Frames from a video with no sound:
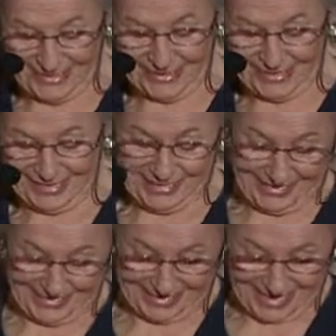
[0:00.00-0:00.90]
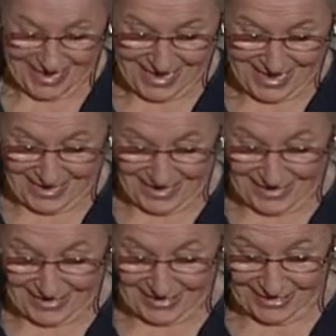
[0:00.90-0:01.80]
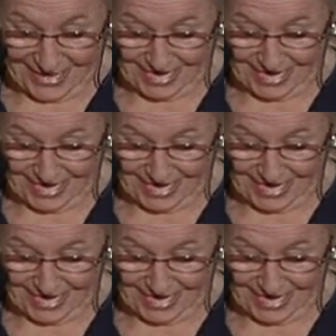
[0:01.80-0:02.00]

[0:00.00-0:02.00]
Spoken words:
Sorry. Dick and